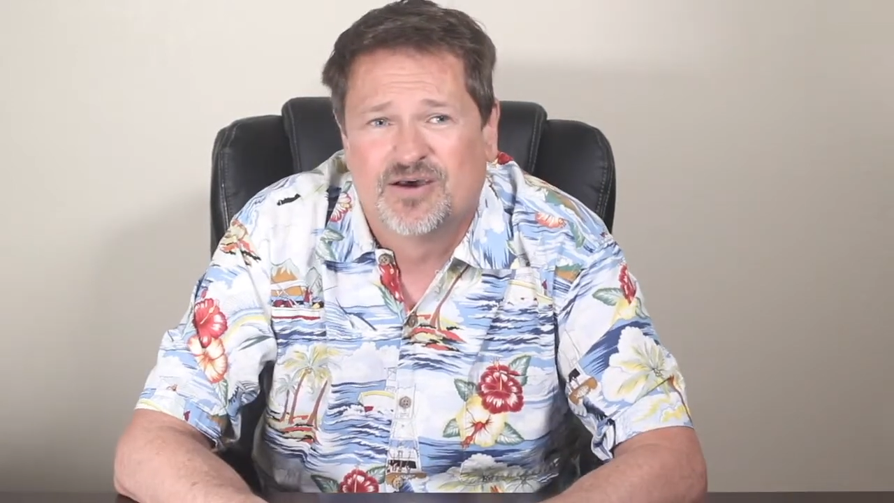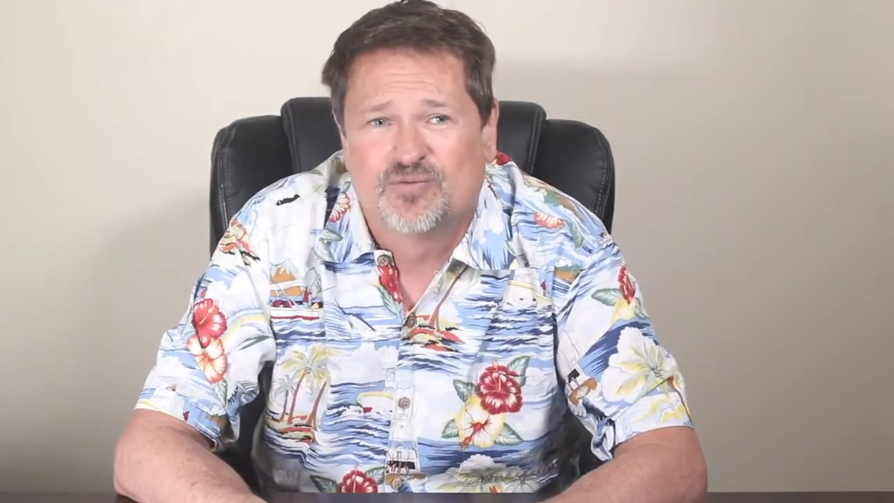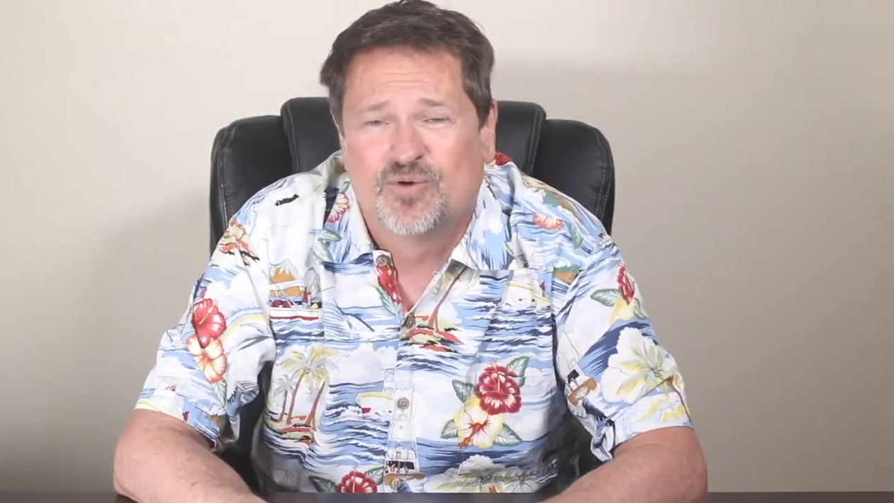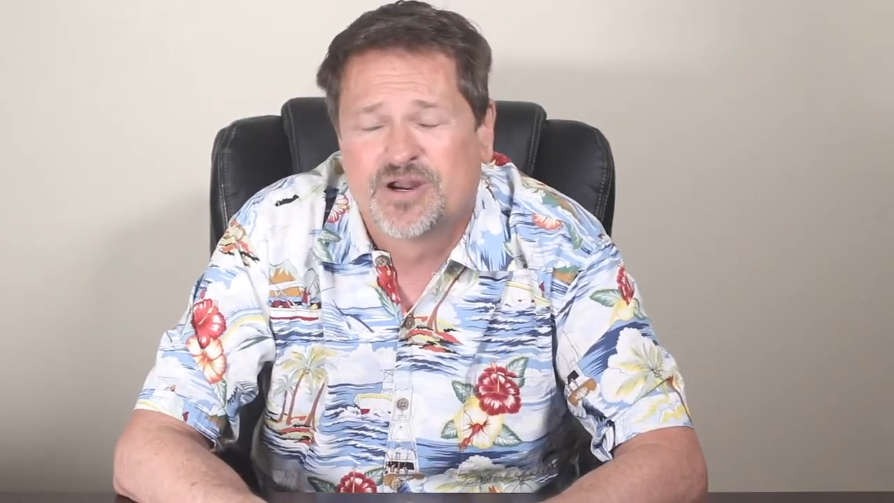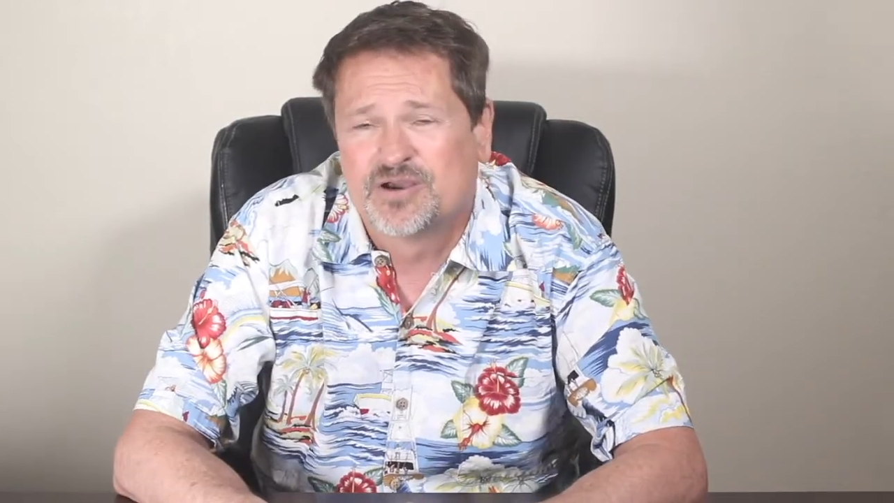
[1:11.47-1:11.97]

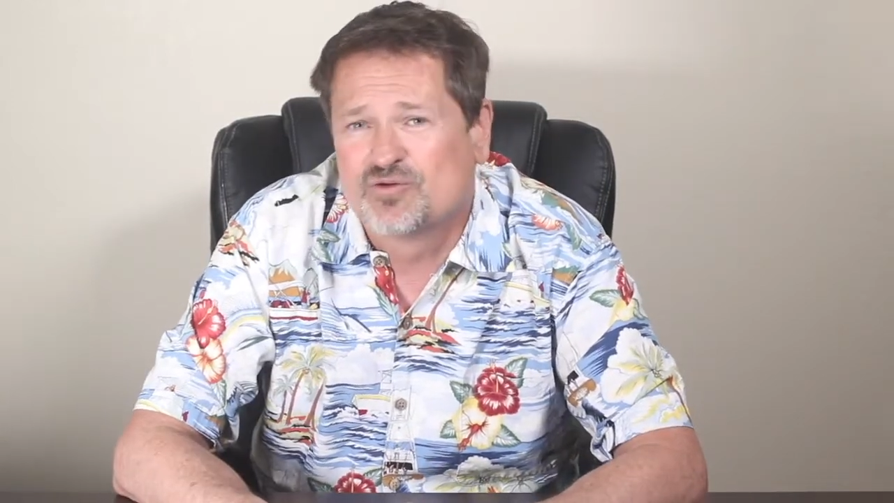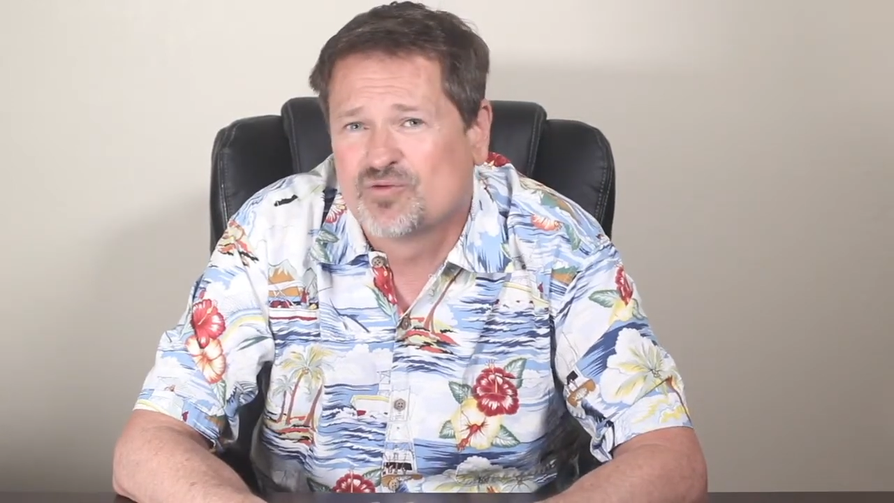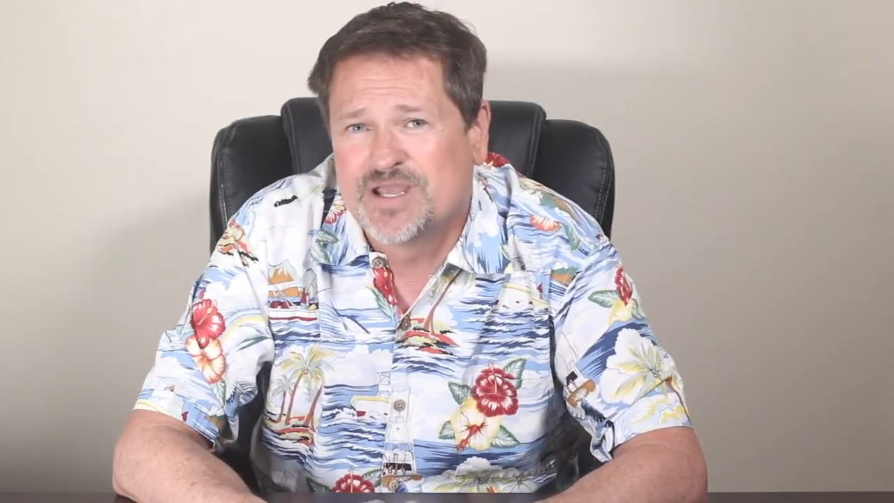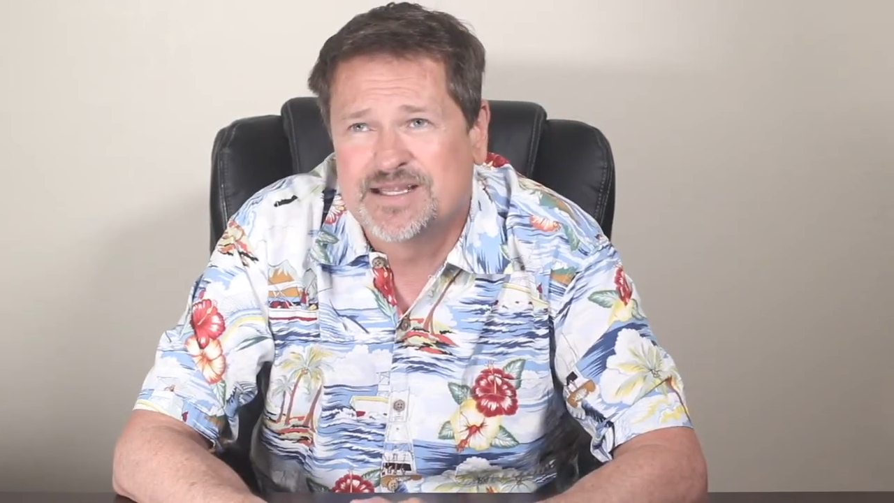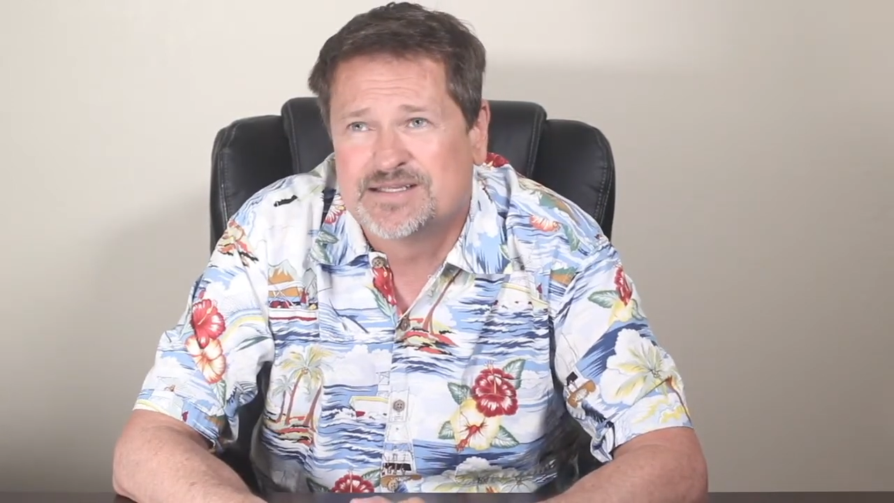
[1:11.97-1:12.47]
What a
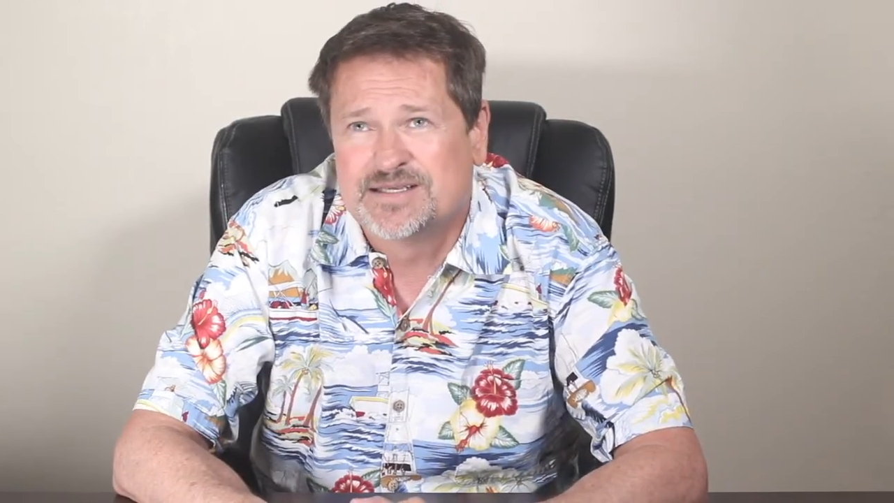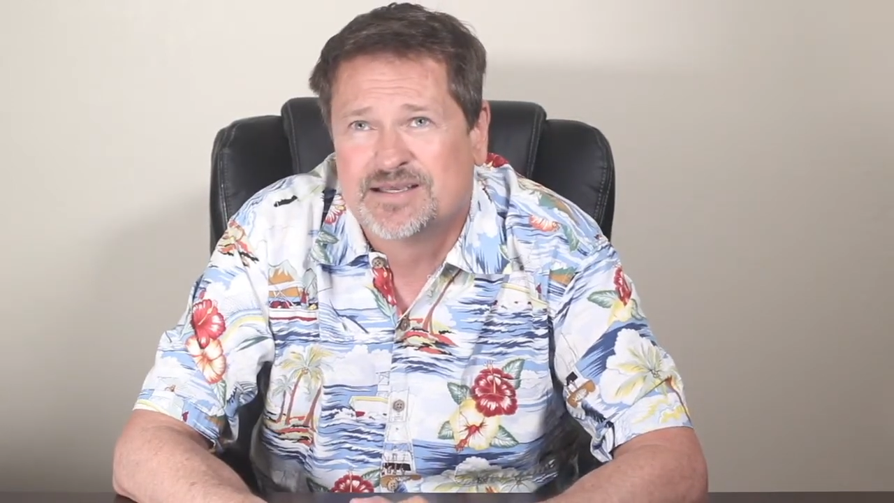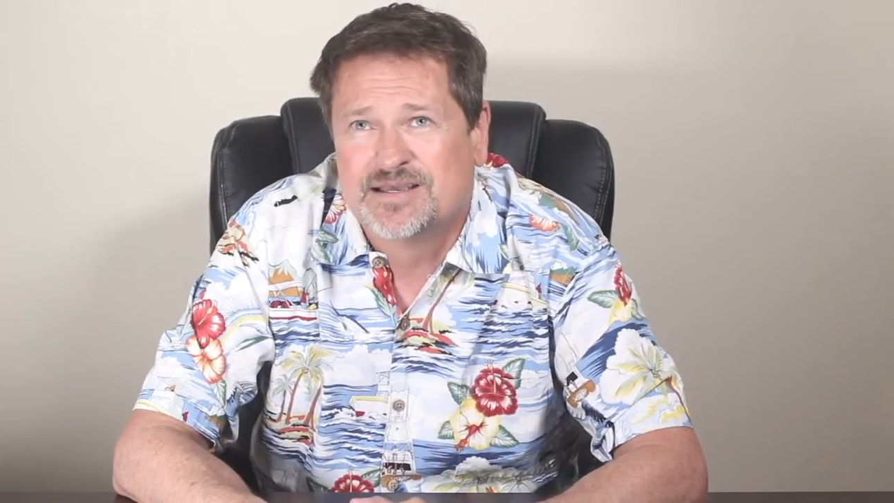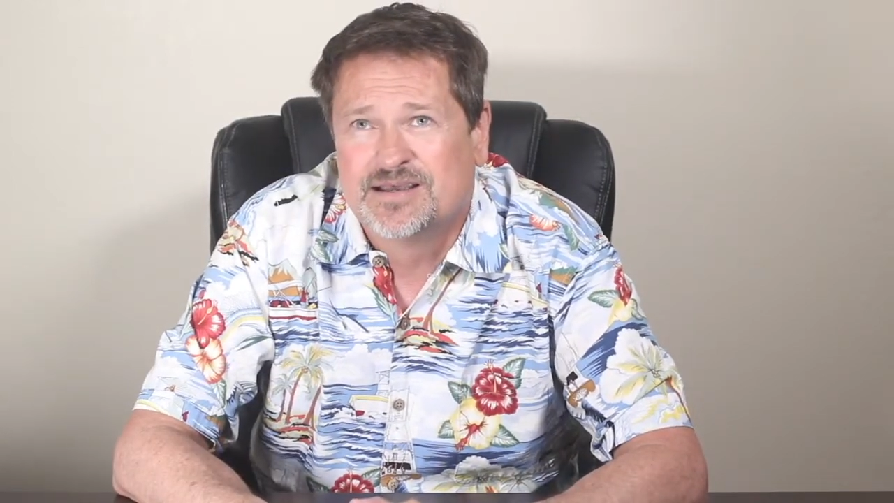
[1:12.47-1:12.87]
great